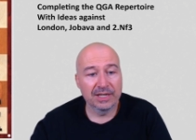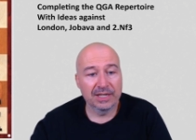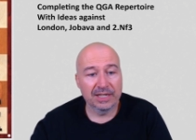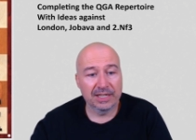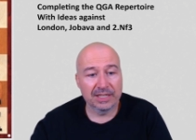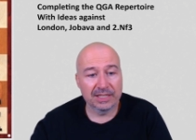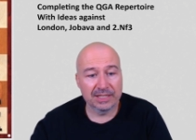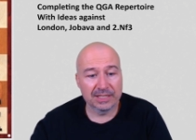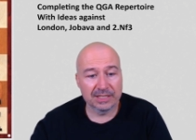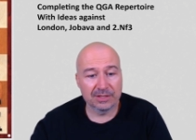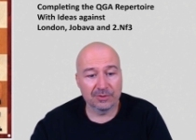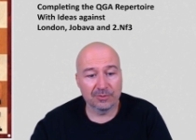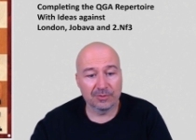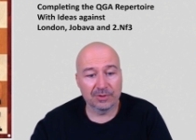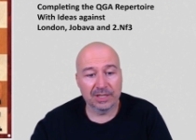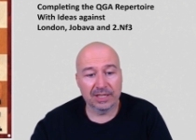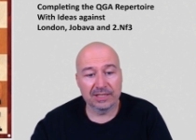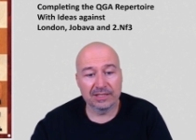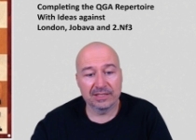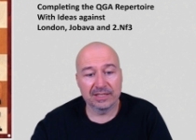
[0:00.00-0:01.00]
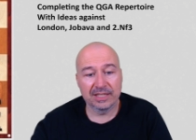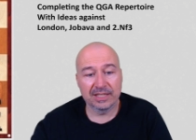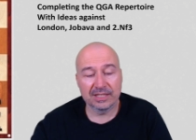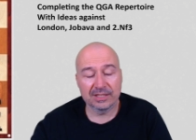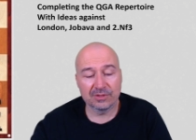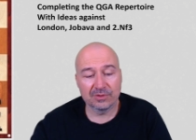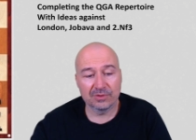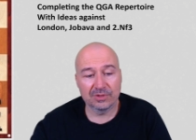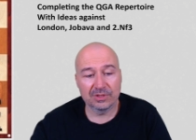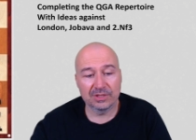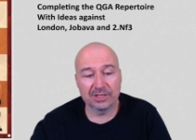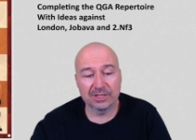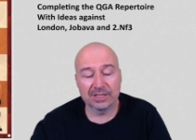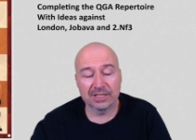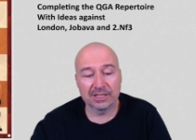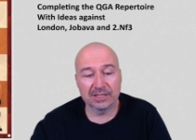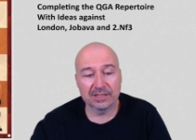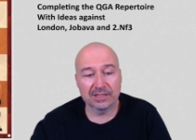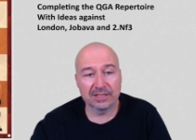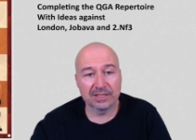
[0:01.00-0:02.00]
and there is no knight takes on
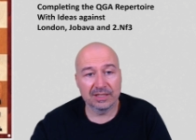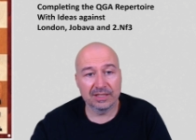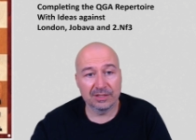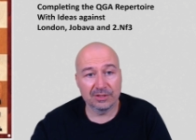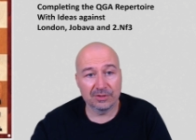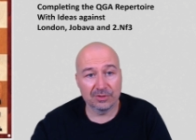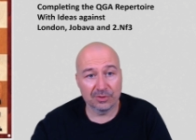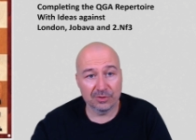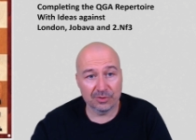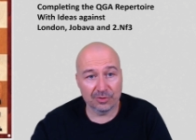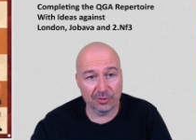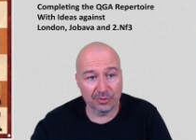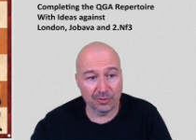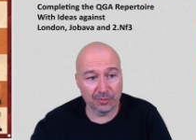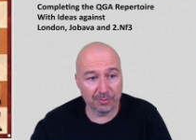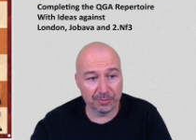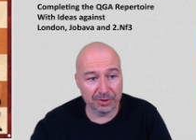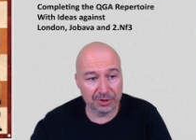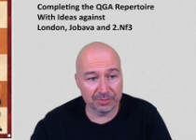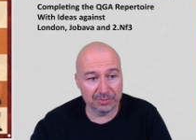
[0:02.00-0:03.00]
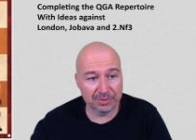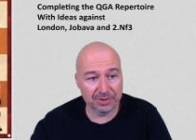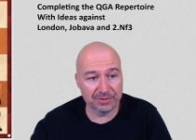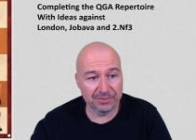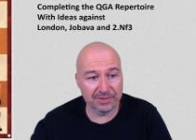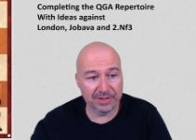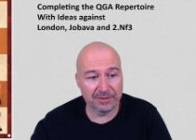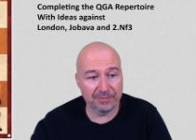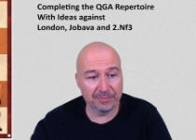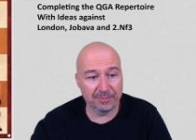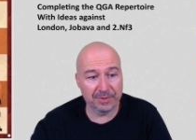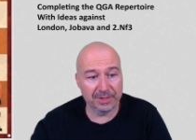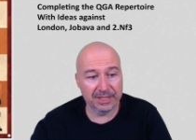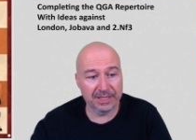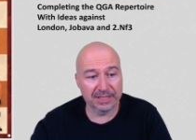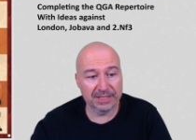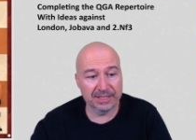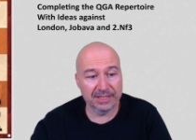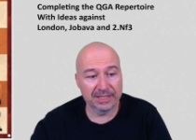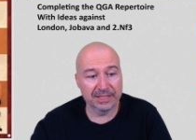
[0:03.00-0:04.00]
c6, and there is also no bishop g5 pinning